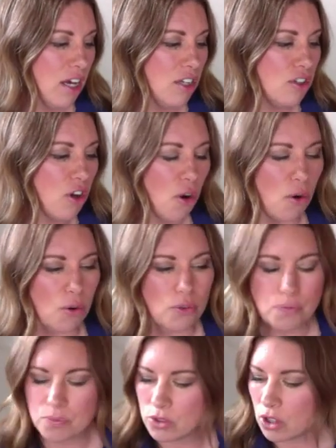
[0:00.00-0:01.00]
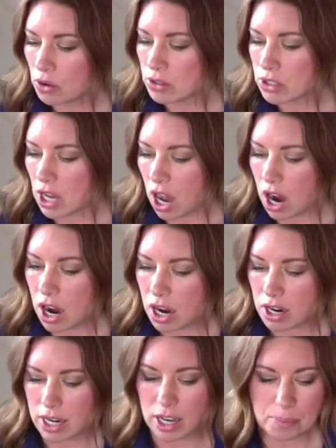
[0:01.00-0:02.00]
So those
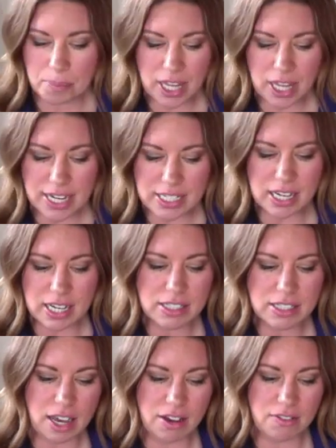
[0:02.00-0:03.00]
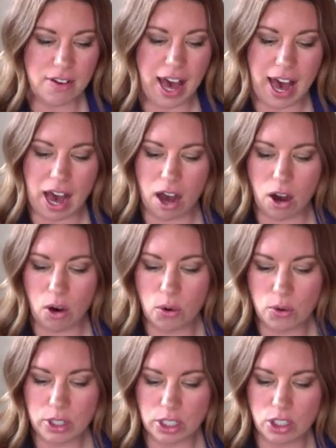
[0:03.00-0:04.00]
are a couple ideas of
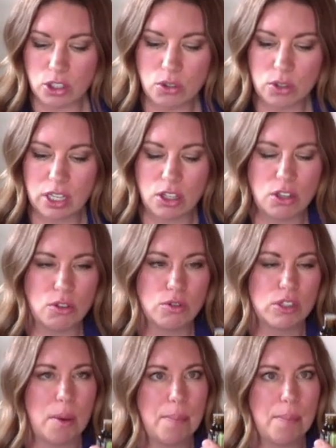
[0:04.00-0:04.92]
how you can use